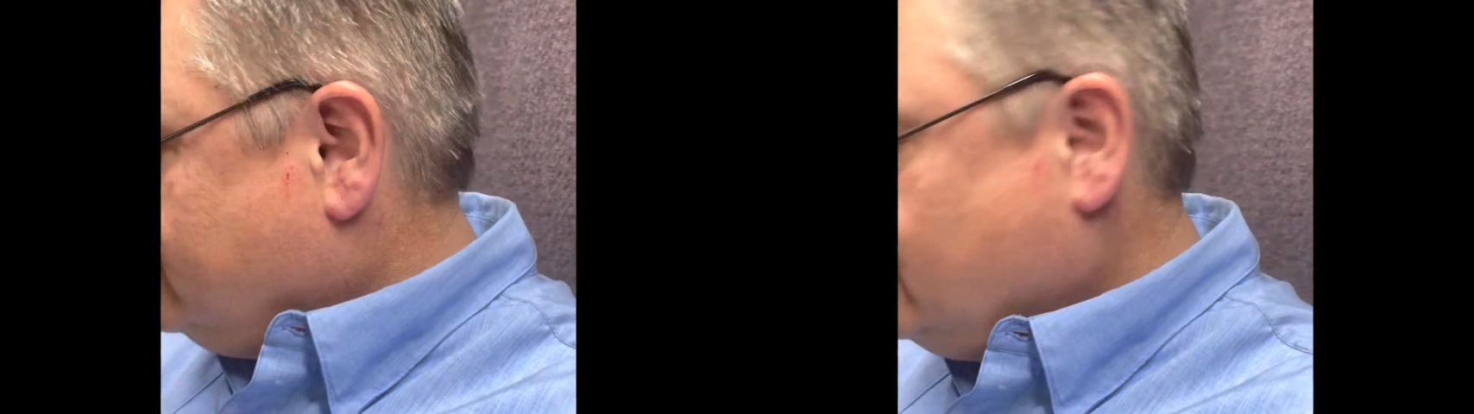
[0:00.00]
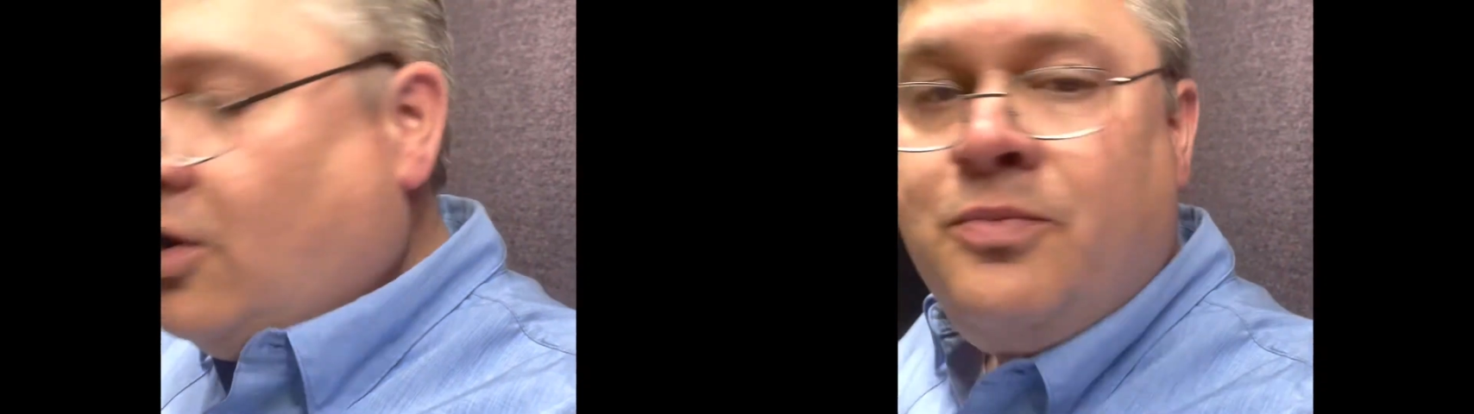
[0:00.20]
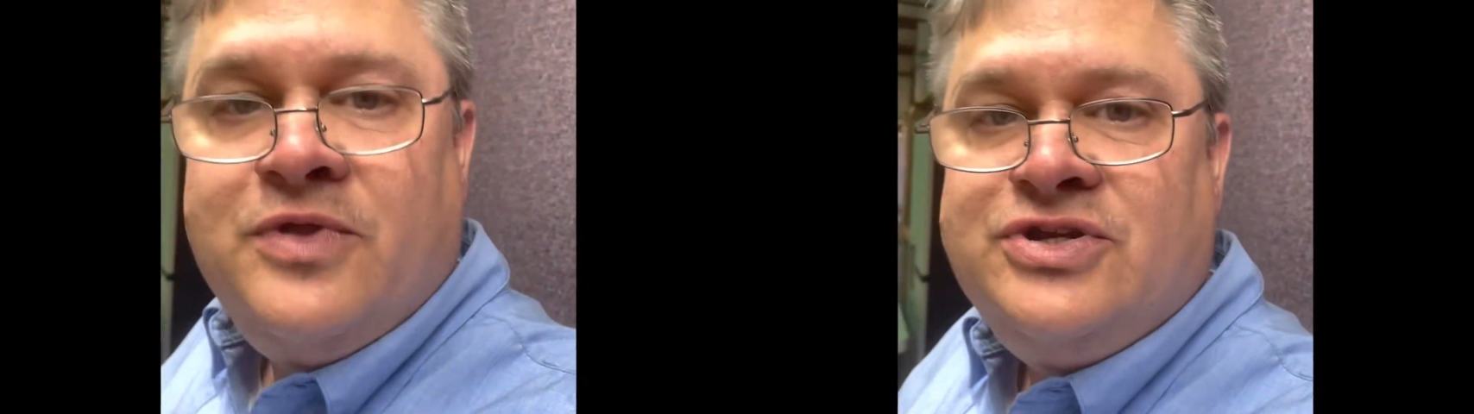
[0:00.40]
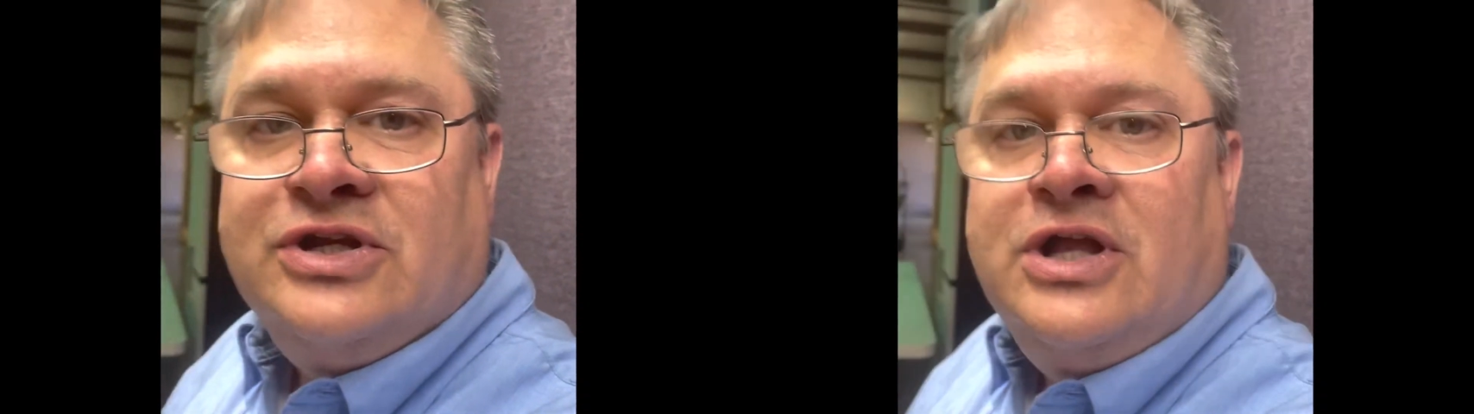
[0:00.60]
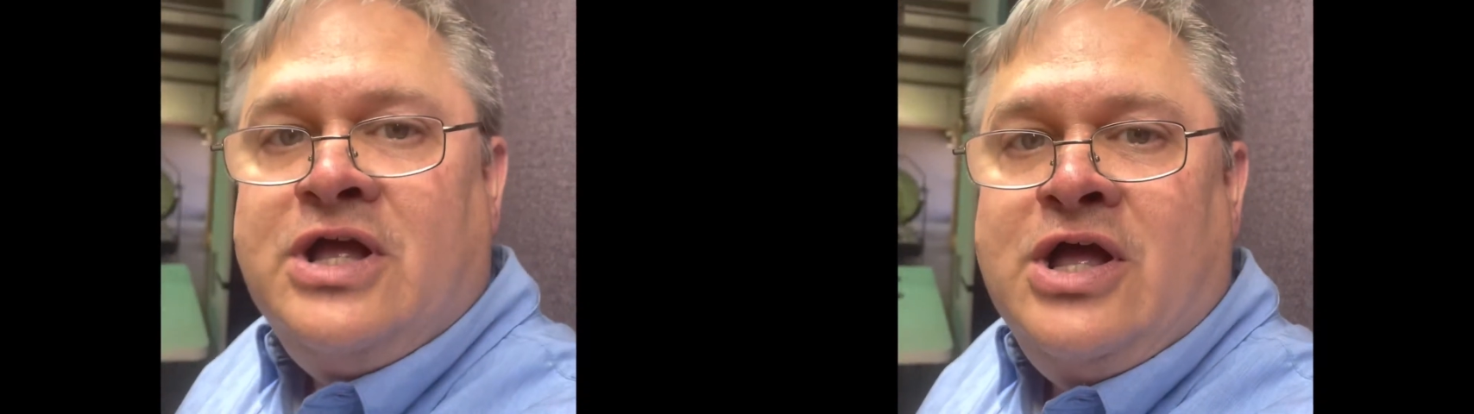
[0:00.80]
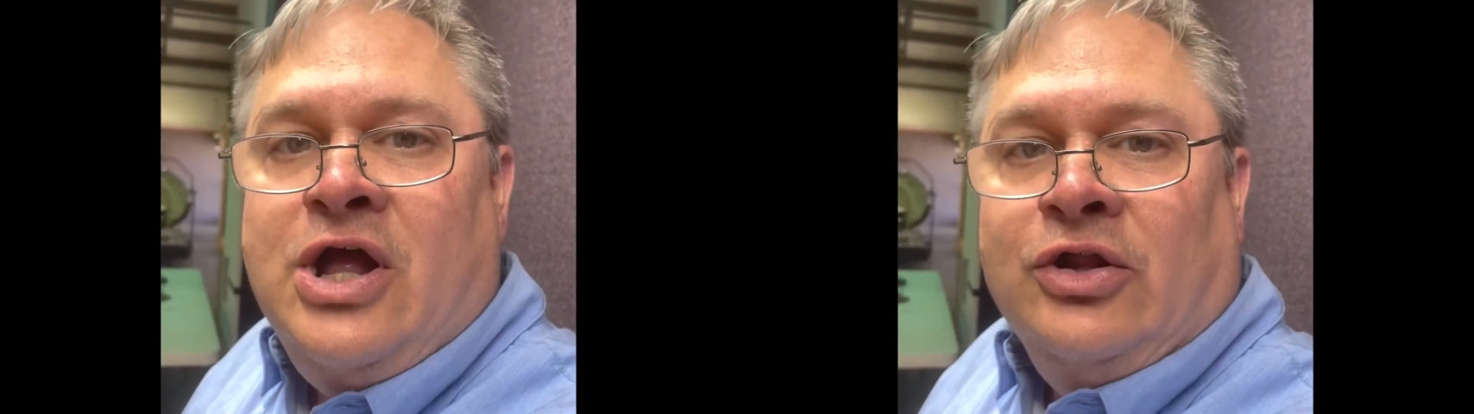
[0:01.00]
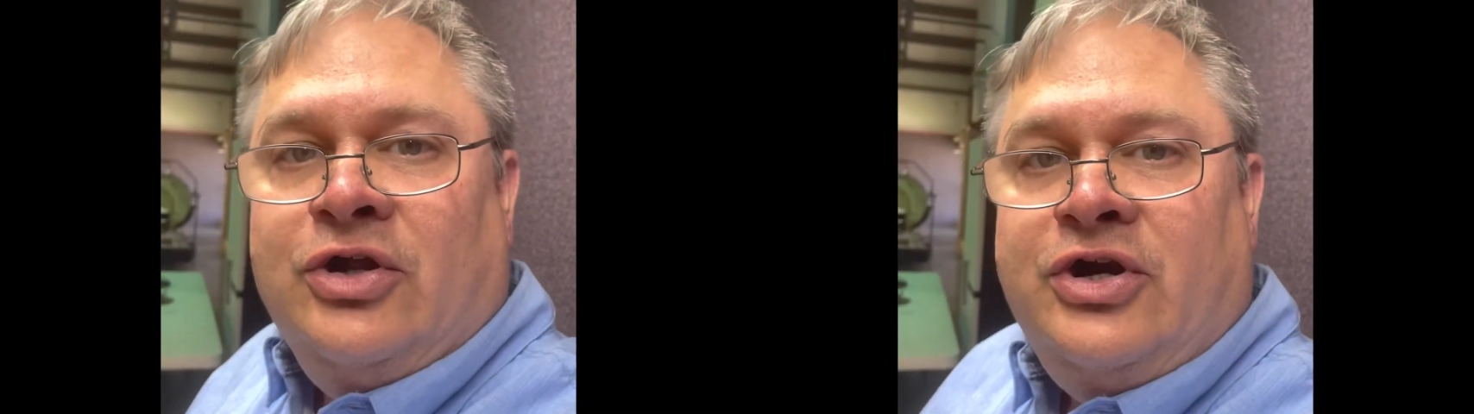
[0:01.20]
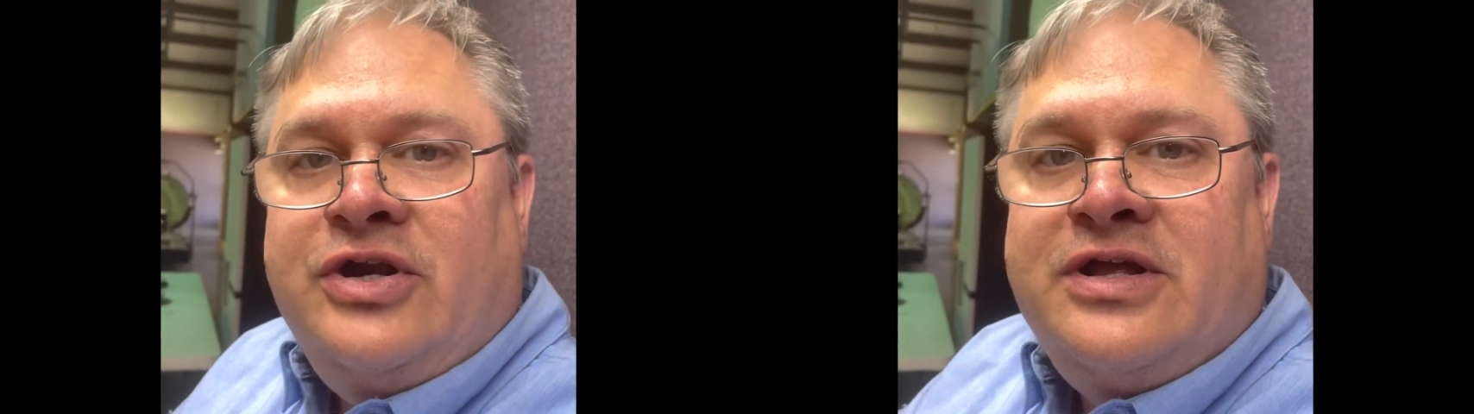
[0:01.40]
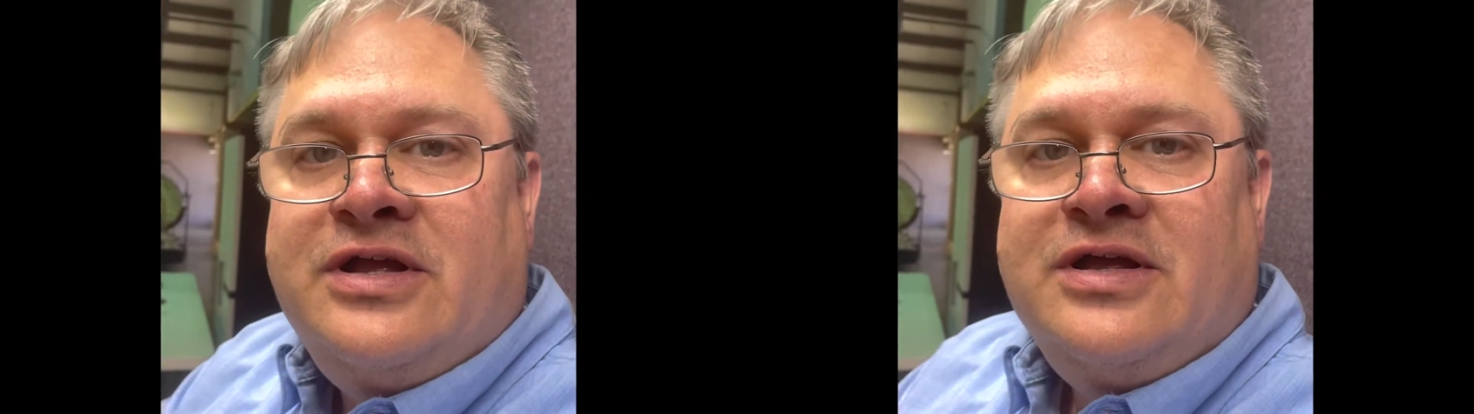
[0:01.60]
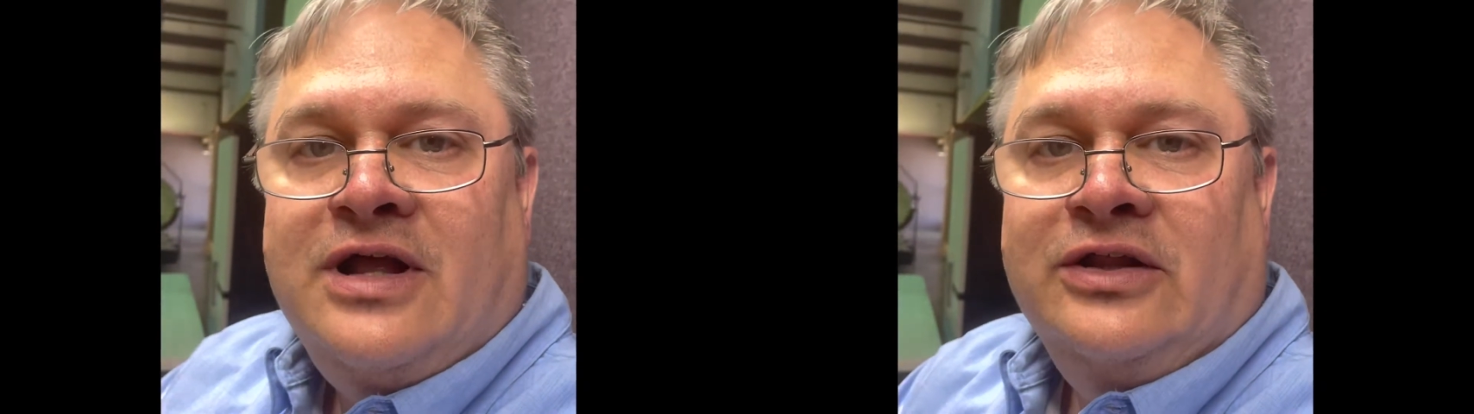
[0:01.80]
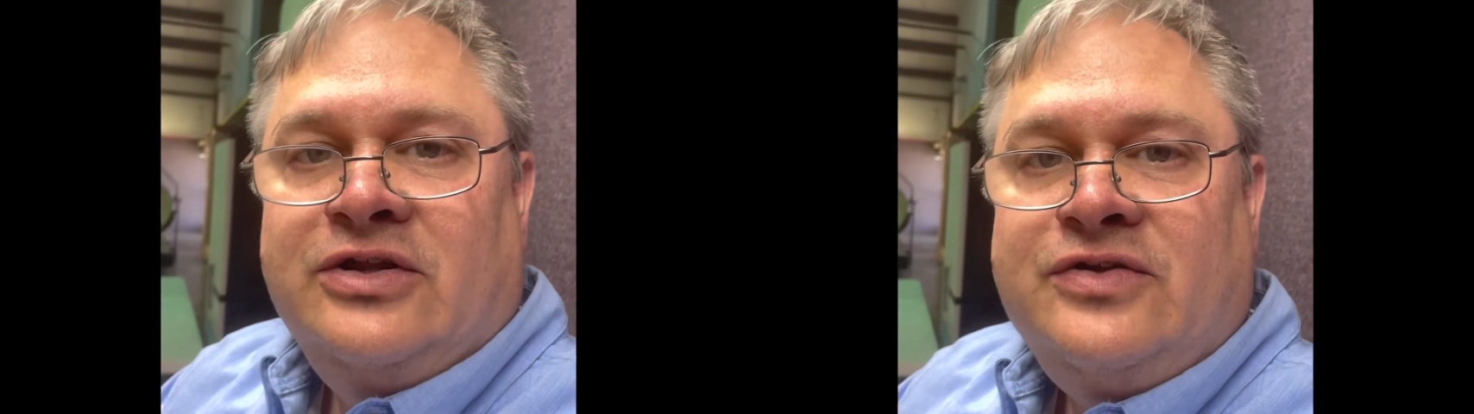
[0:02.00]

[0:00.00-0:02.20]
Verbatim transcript: hope that you learned a little